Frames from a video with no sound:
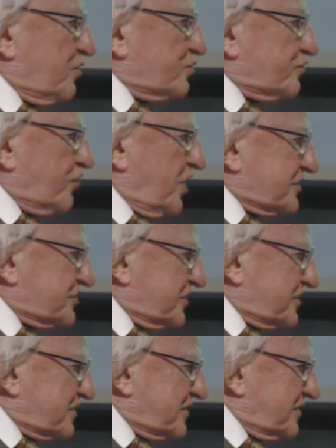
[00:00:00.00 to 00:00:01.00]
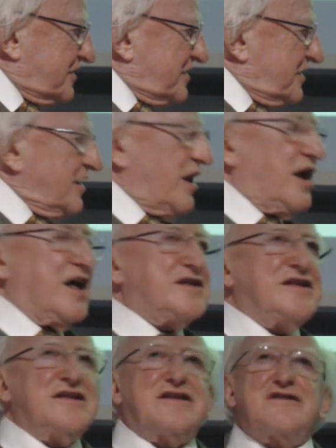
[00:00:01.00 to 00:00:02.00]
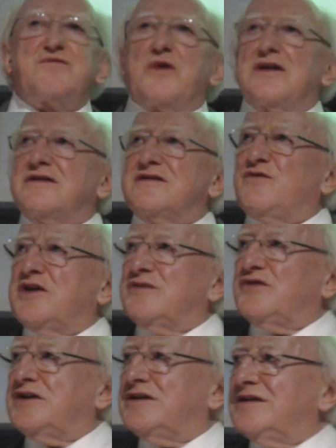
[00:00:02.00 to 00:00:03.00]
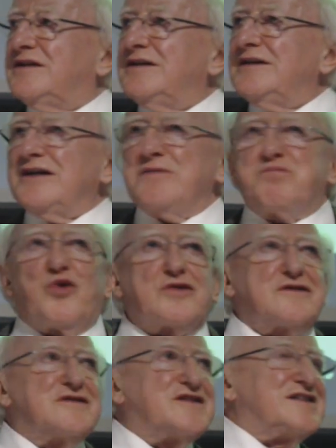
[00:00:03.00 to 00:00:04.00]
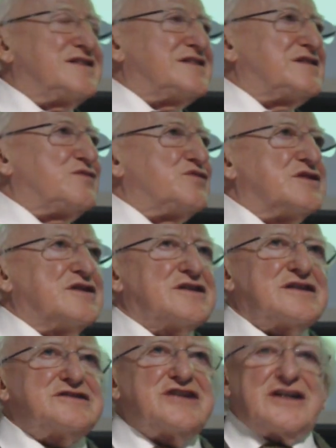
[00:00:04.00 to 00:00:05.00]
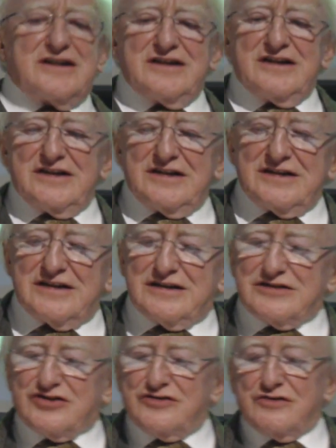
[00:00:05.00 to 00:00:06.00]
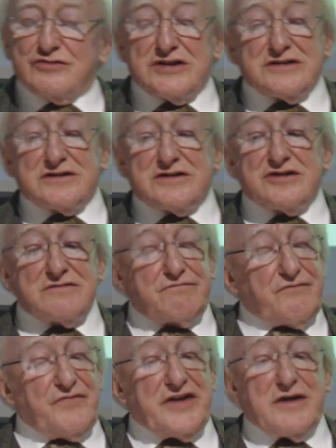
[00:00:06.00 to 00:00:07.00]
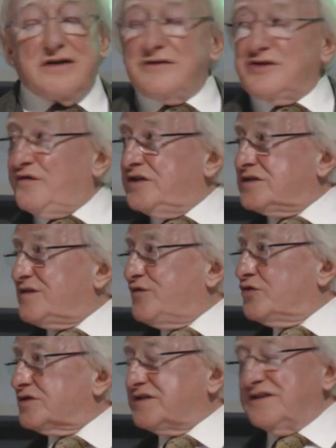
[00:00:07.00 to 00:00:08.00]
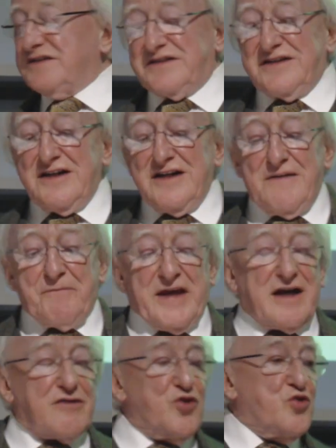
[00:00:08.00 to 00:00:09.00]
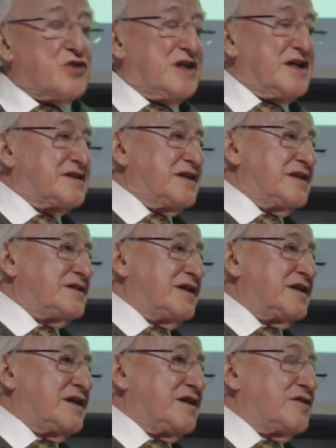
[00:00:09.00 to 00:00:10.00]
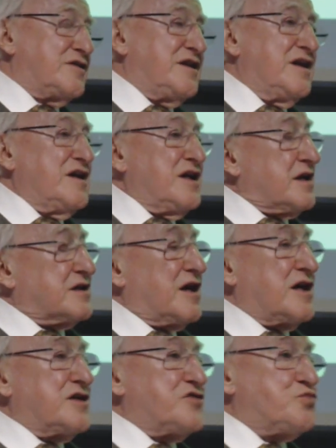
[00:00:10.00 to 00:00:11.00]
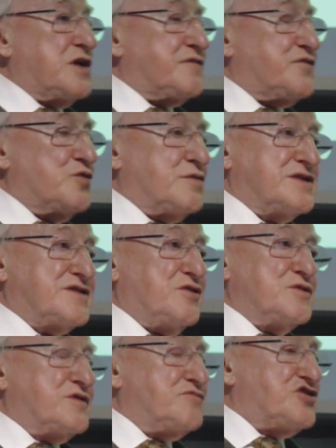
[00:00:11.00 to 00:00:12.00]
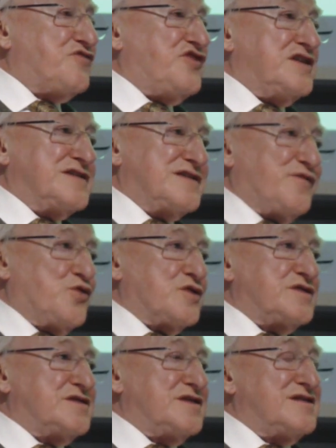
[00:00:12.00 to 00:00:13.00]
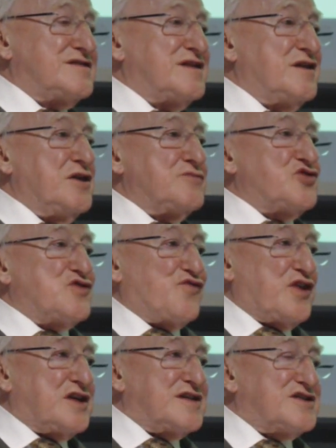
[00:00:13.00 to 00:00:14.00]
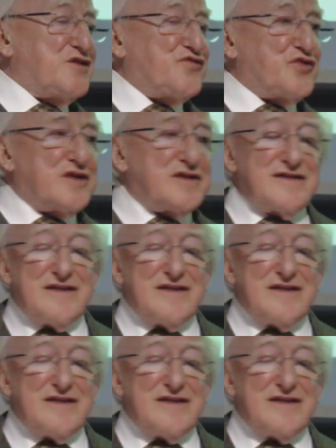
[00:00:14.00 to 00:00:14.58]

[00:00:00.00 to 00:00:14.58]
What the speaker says: own writing. I think as well it's very, very important, and it's for another day, to know that the defence forces, they are they're here in Ireland. We have always called them defence forces, which is very different